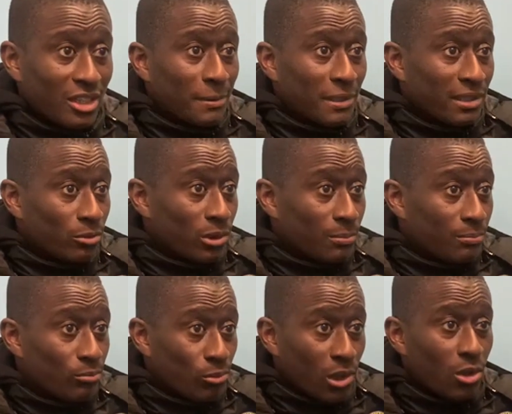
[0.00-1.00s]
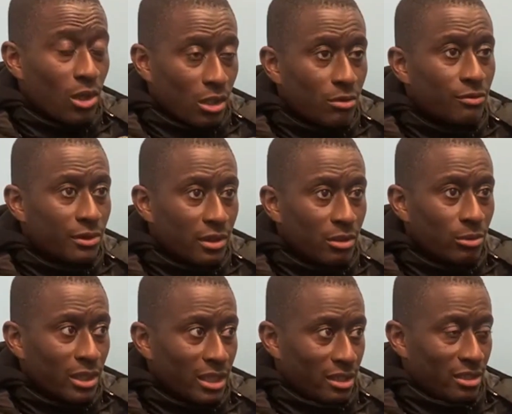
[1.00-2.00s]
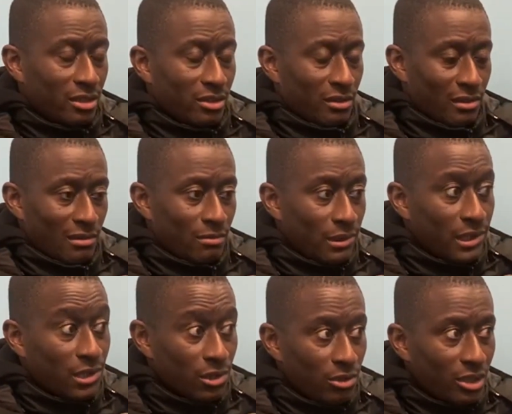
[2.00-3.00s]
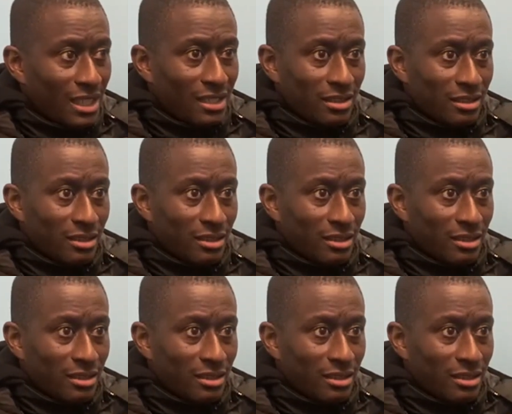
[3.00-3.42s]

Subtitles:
but I think we're quite confident that we can do that.